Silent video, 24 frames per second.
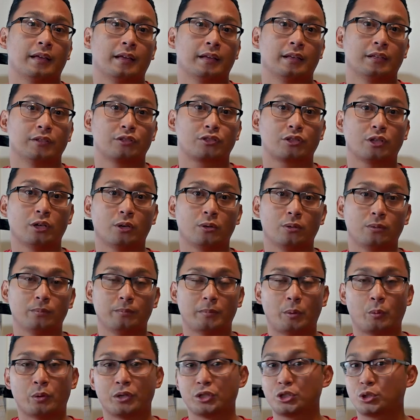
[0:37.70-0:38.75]
So I
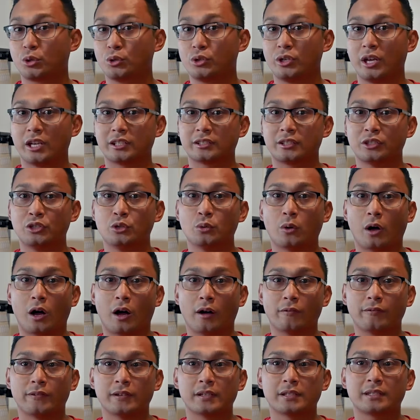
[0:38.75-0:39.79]
want to show you guys the new
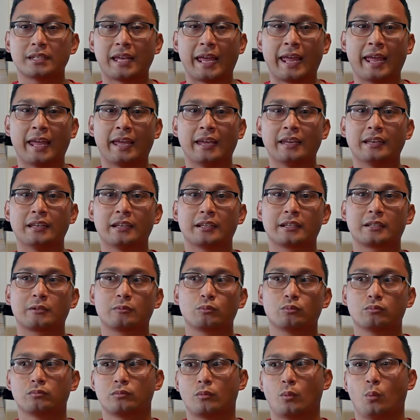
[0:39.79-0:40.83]
office and
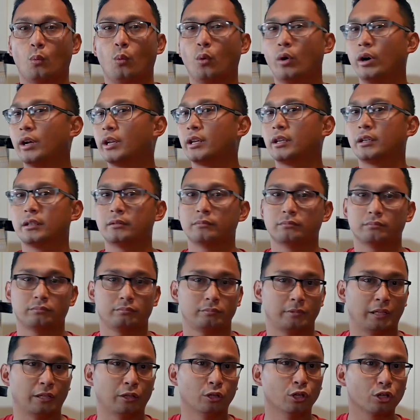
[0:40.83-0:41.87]
what
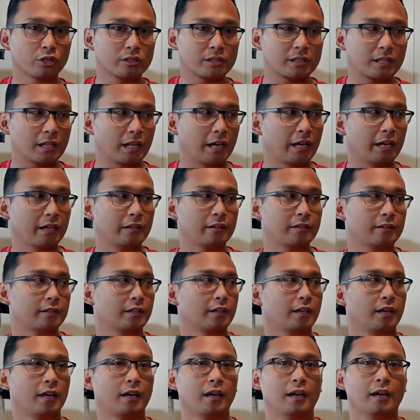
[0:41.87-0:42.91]
it looks like,
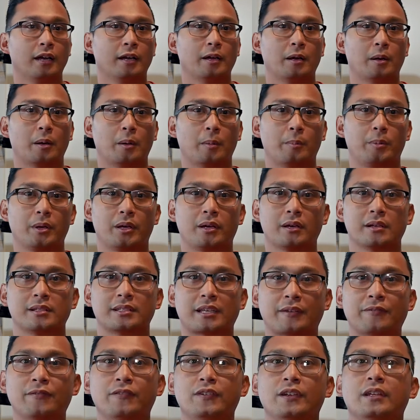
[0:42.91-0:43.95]
because I
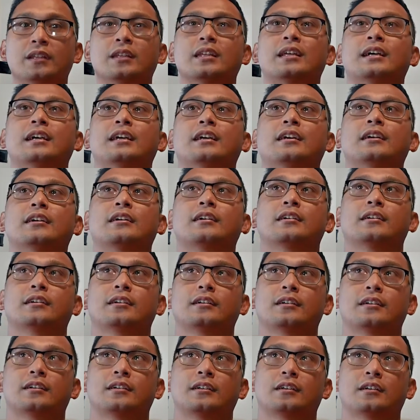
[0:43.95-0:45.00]
feel like
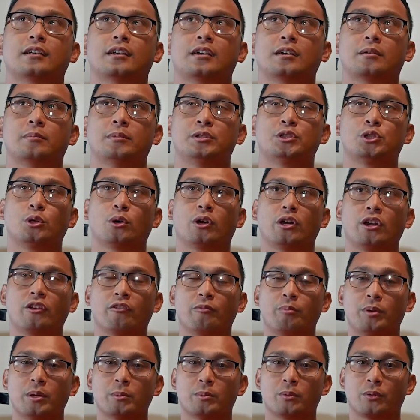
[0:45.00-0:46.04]
majority of
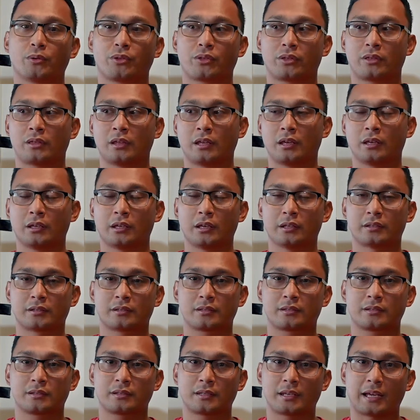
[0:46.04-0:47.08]
people think
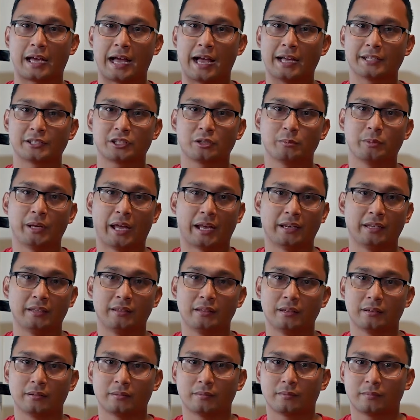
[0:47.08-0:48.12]
it has to be
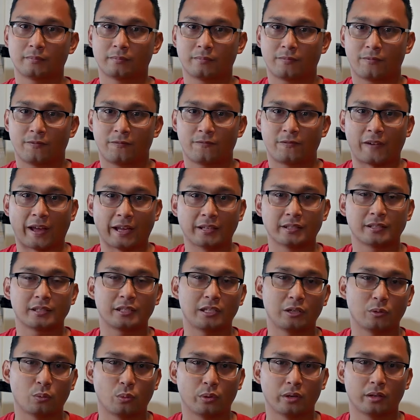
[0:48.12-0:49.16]
anything
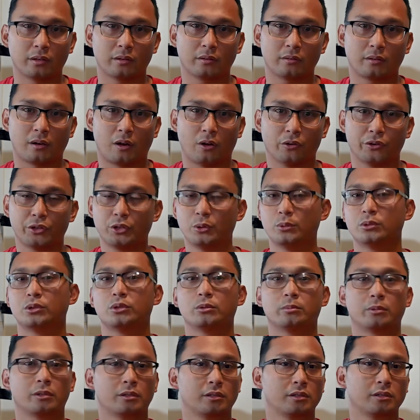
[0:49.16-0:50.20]
fancy with all the
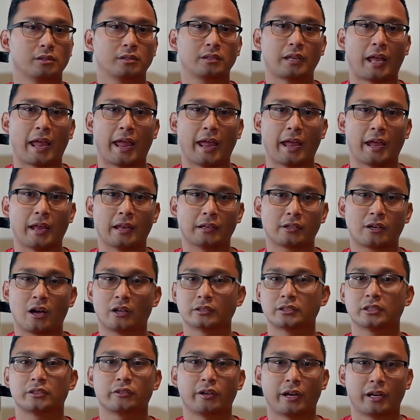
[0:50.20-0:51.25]
YouTubers and
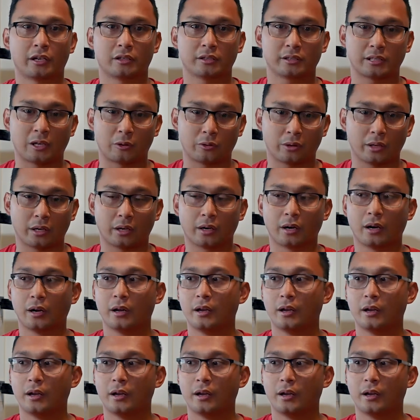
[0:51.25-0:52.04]
content creators out there.